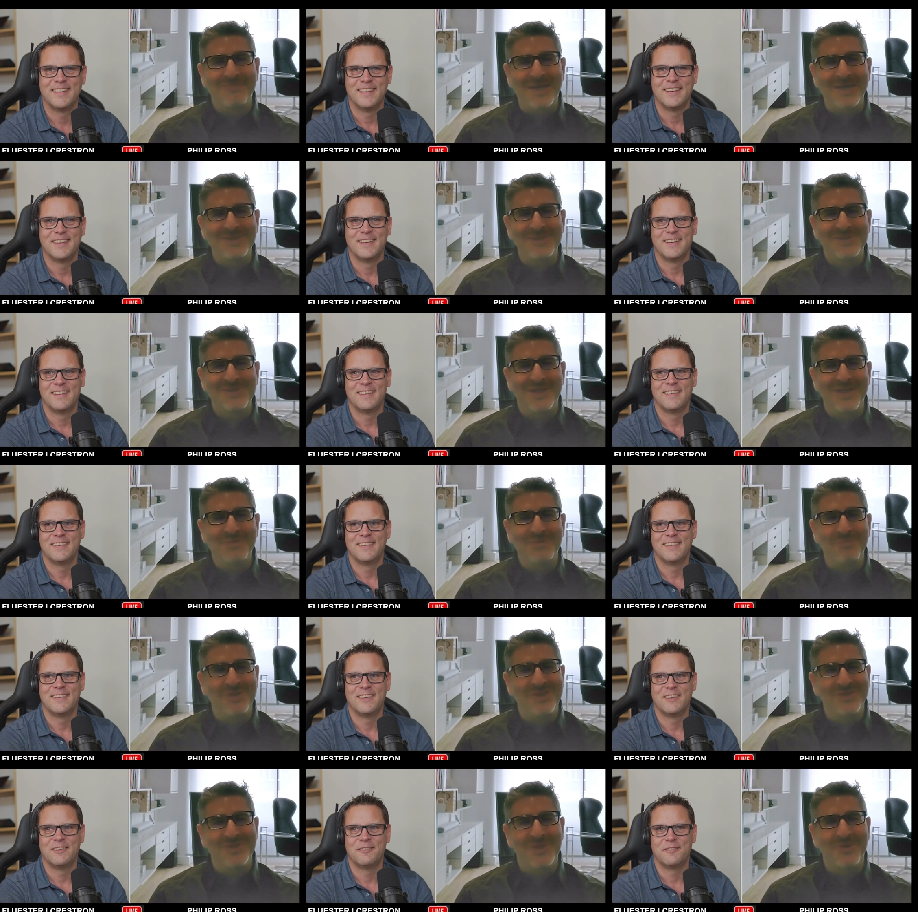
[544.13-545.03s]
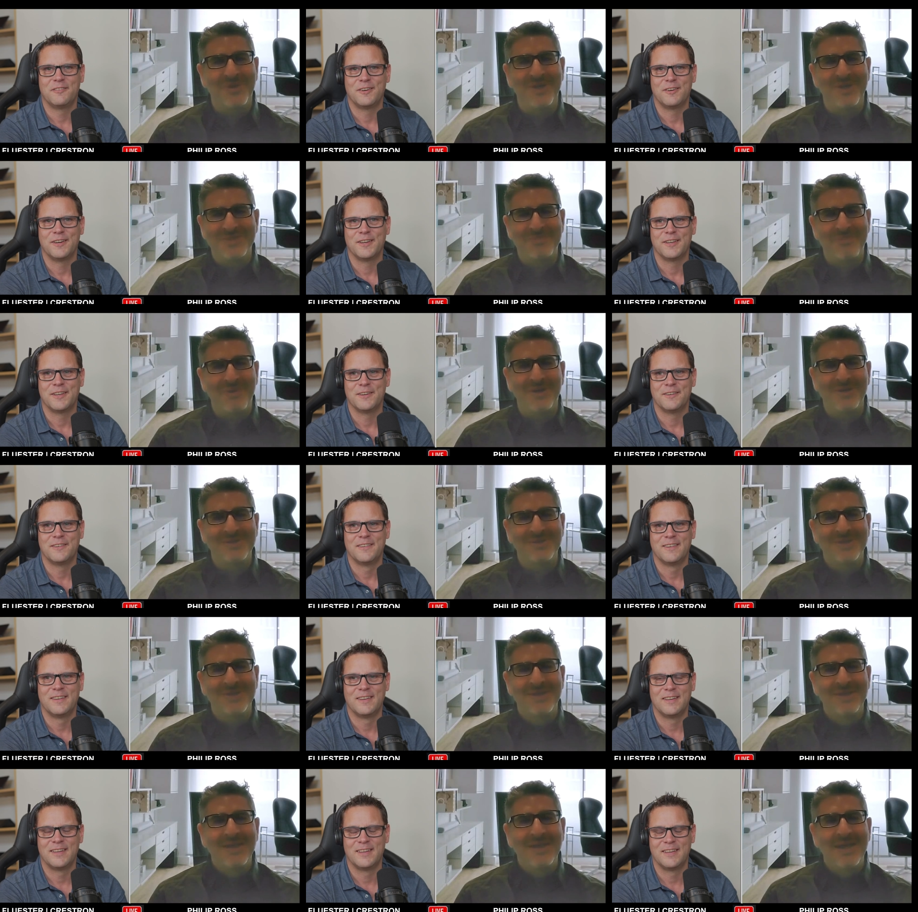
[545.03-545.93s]
Speaker 1: of Bankside, which is a great spot.
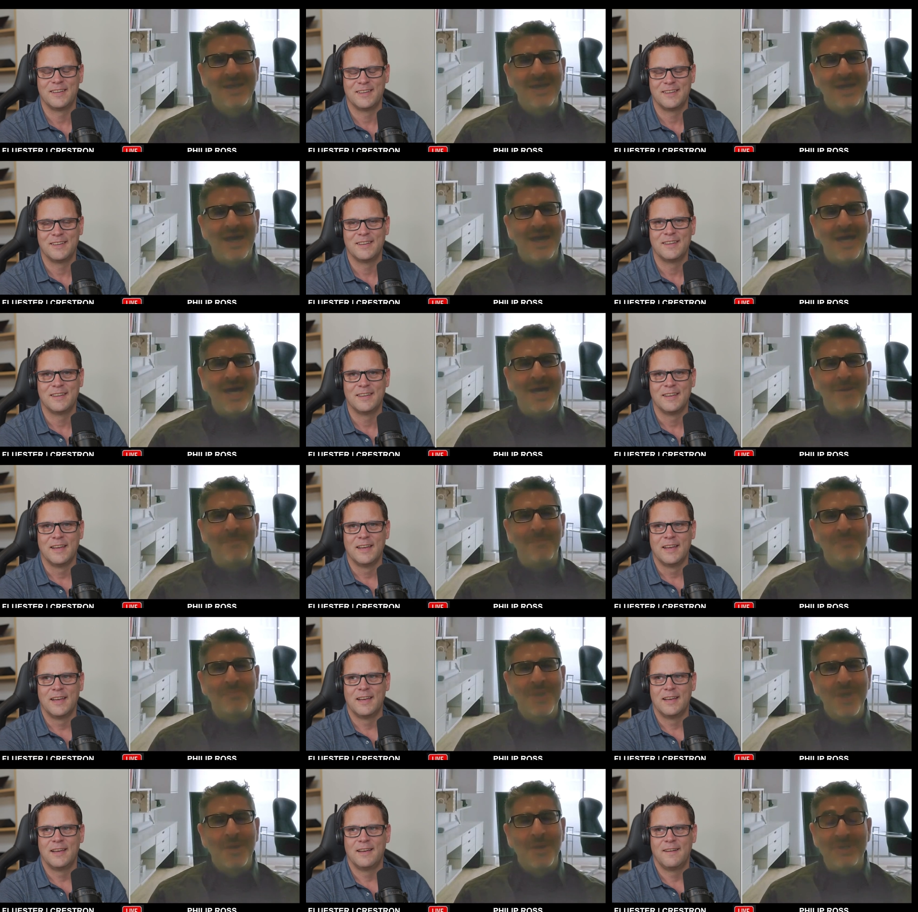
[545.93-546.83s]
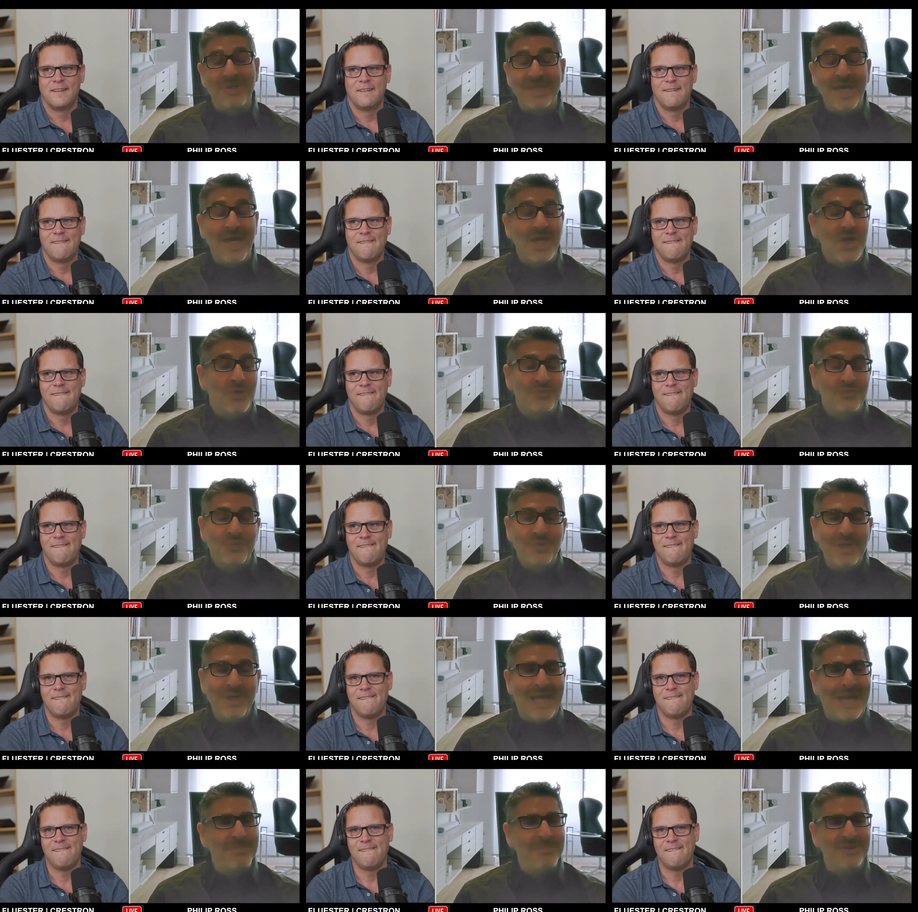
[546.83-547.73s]
Um, but yeah, look,
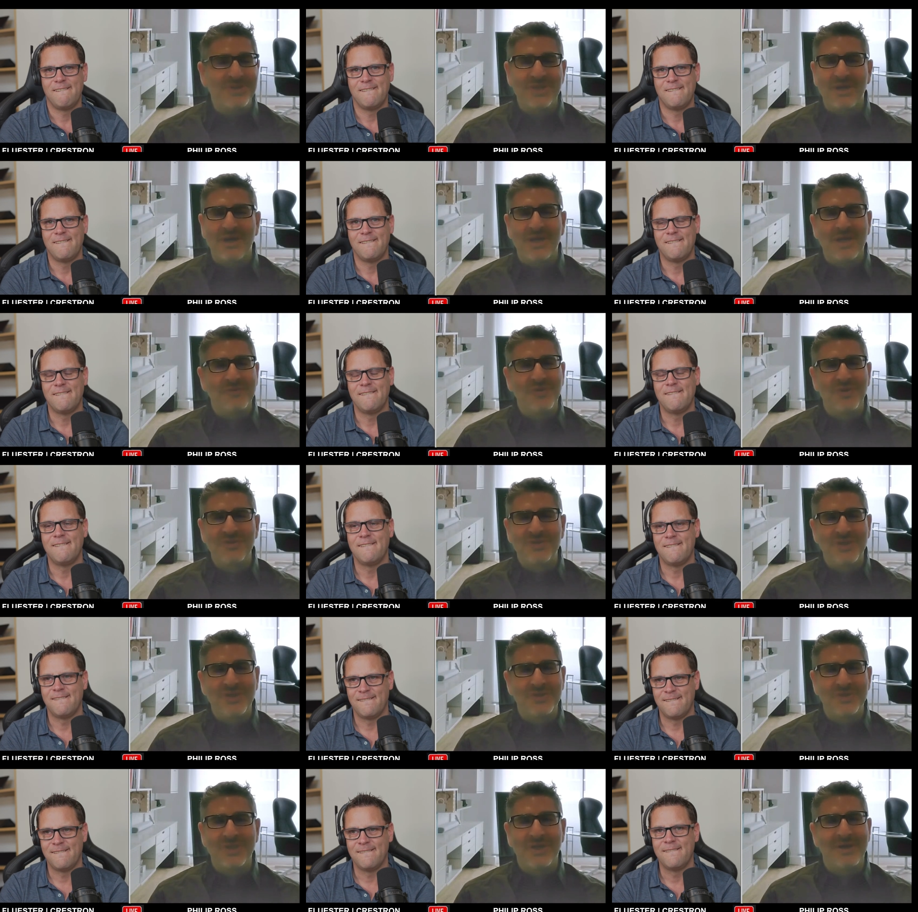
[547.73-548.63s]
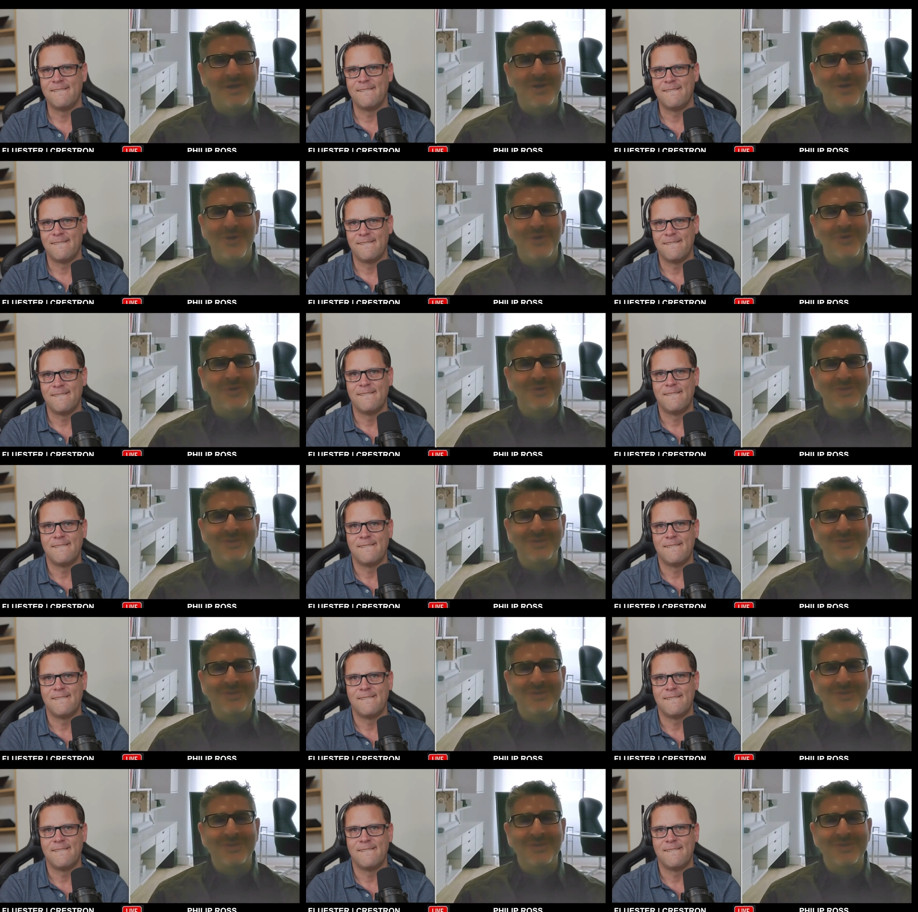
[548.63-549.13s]
really happy to kind of continue the dialogue